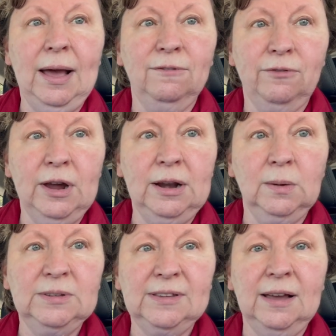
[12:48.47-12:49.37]

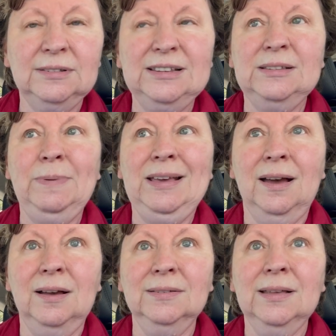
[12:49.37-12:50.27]
Alfredo sauce is
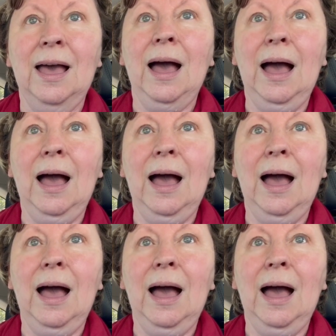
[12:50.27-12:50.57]
because